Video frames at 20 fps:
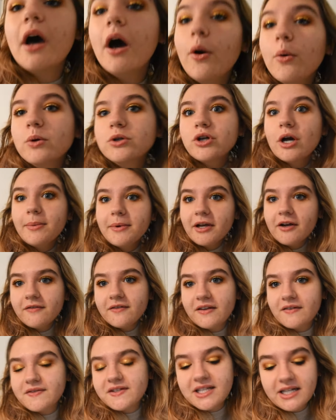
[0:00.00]
Oh, we're dropping off
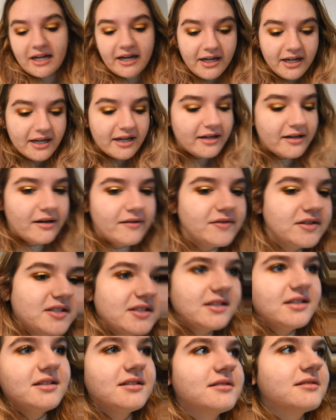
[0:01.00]
gifts today, and
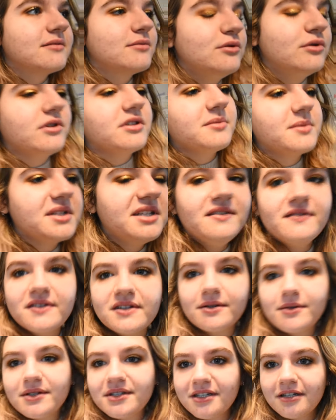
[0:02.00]
obviously it's Christmas Eve,
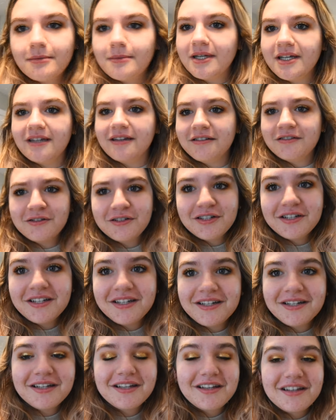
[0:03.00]
so it's gonna be
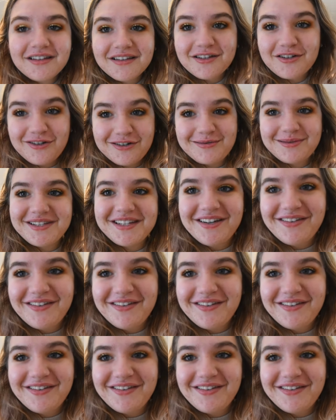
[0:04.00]
Christmas